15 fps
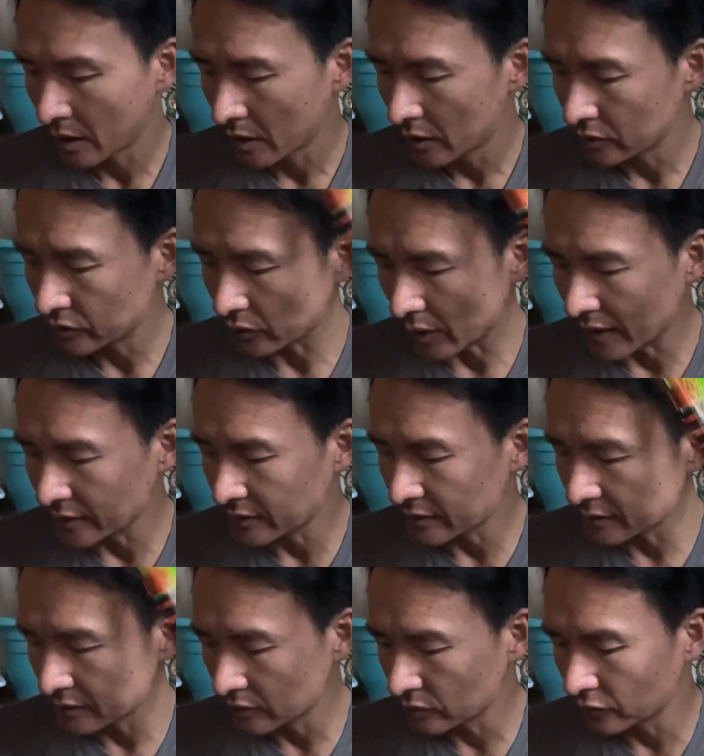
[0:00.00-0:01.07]
So I just
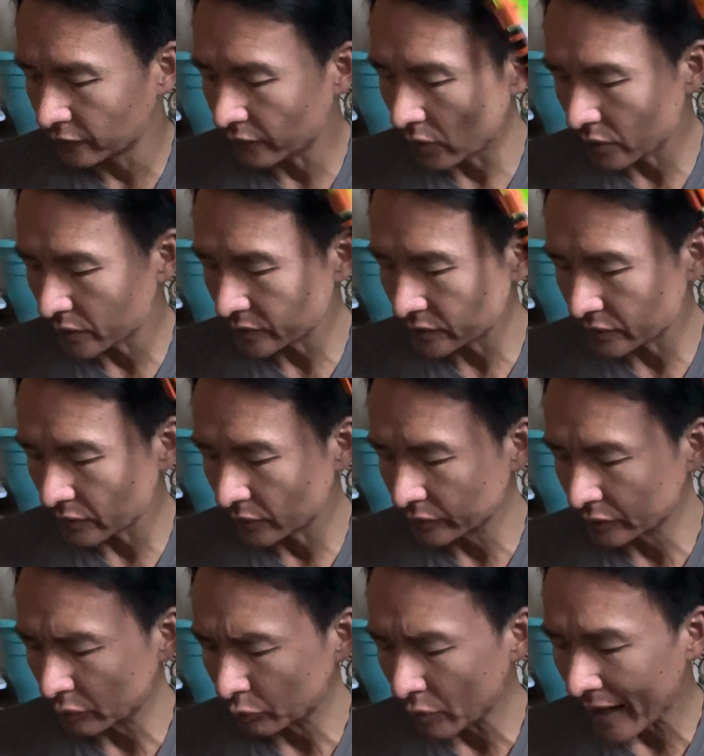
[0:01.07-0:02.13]
need to focus on
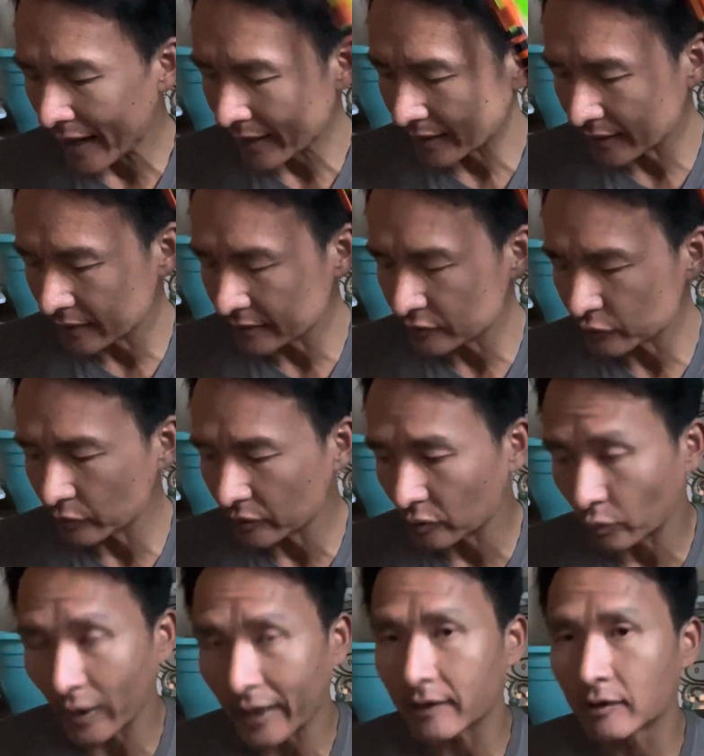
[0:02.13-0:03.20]
the rackets with the
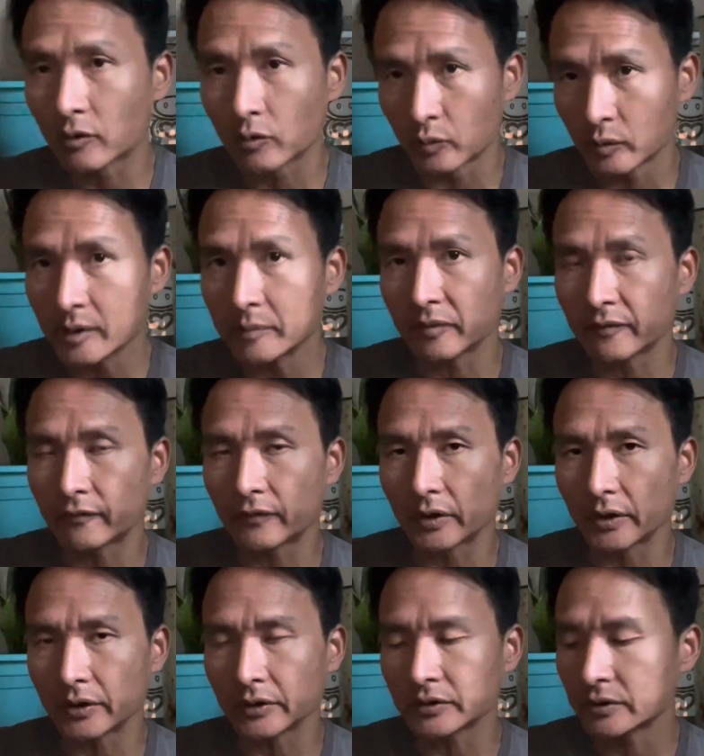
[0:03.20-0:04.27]
right grip
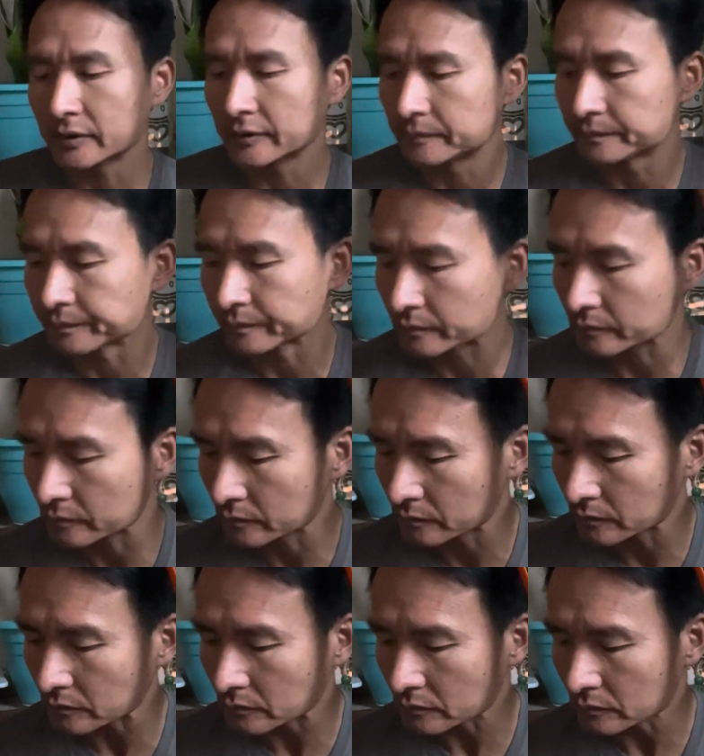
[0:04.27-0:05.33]
first,
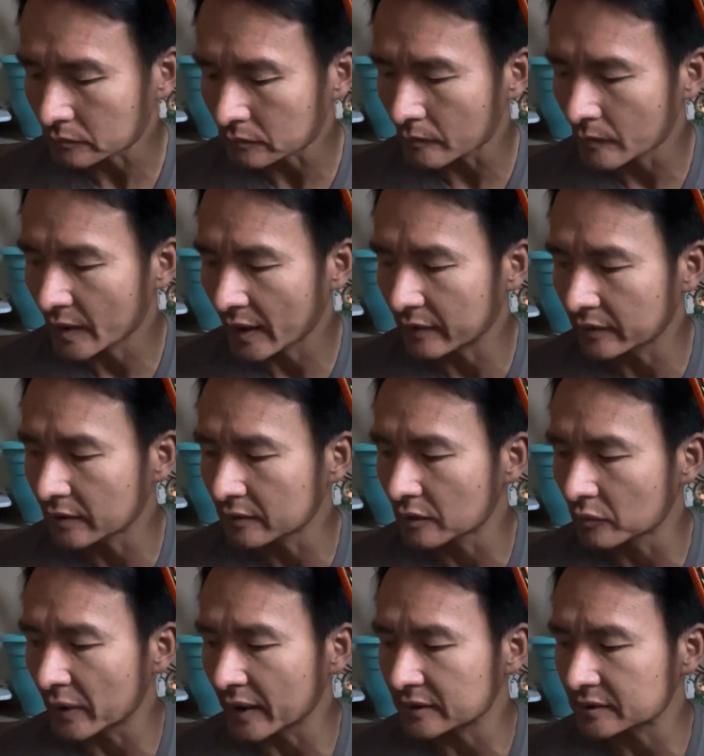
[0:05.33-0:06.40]
and then the
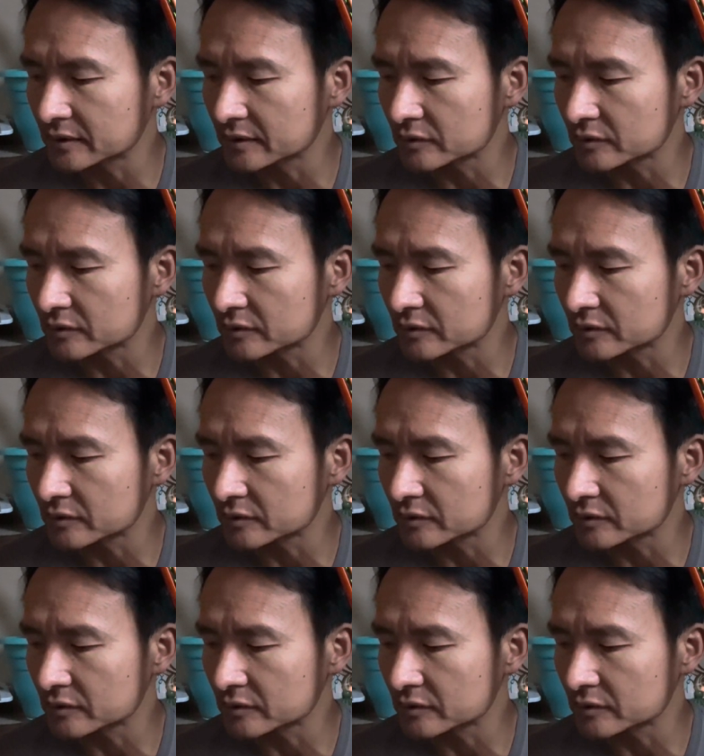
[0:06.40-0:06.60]
rest is